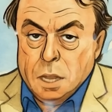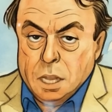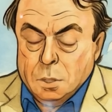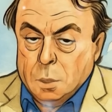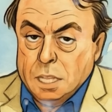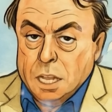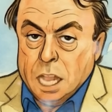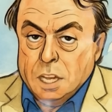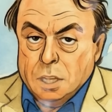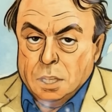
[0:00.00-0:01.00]
His
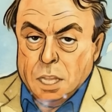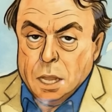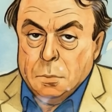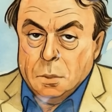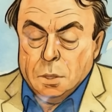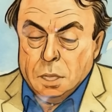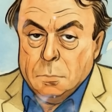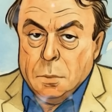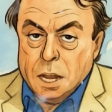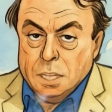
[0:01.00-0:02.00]
resignation statement was a
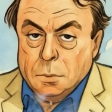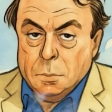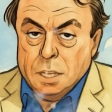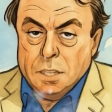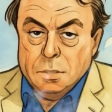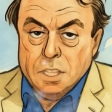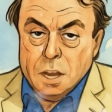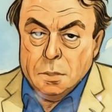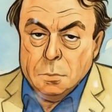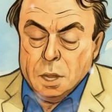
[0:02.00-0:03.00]
masterpiece of
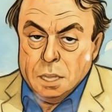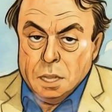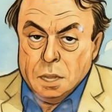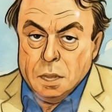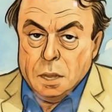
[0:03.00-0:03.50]
self-pity,